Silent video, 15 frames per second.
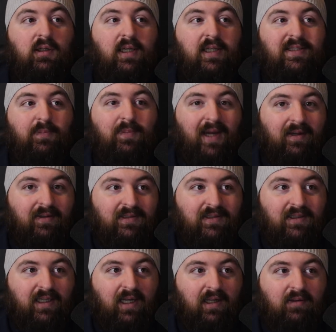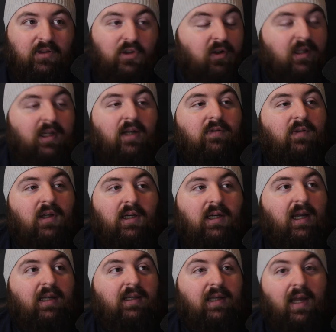It's a balancing act. You can have, and
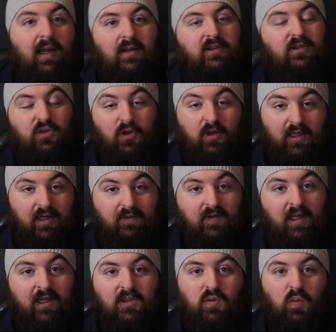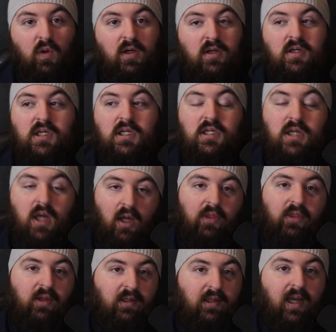I guess, you can have nights where
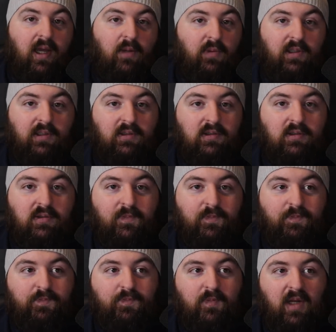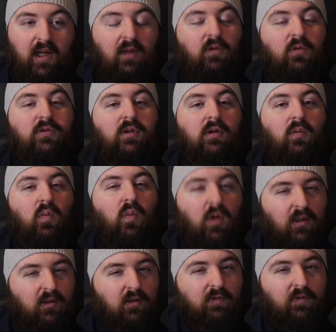nothing happens. And those are
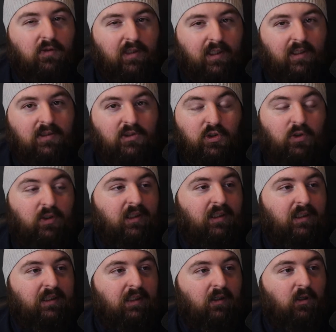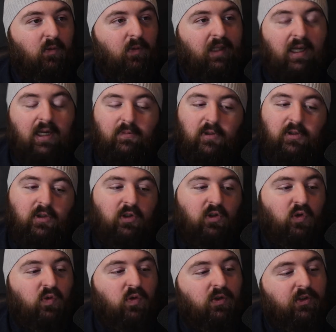wonderful nights. You can go on with admin, you can
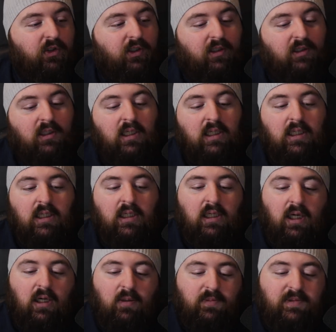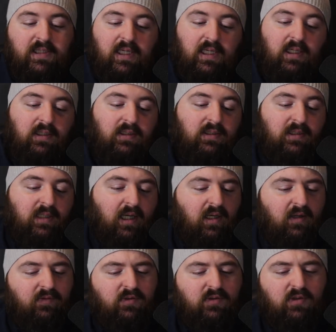do role, you can update
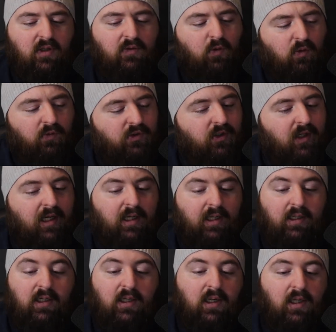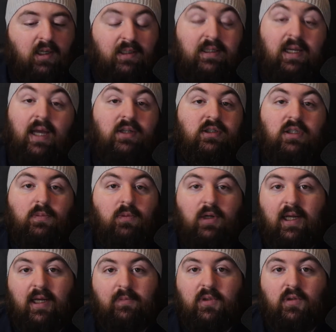staff, stuff, go over training, catch up on
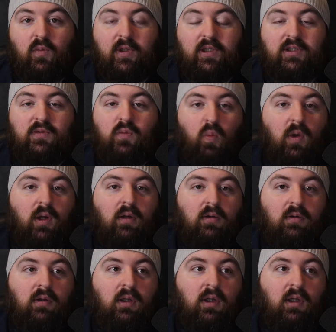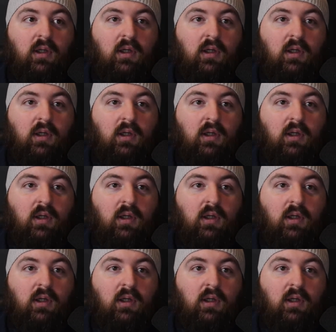admin, which will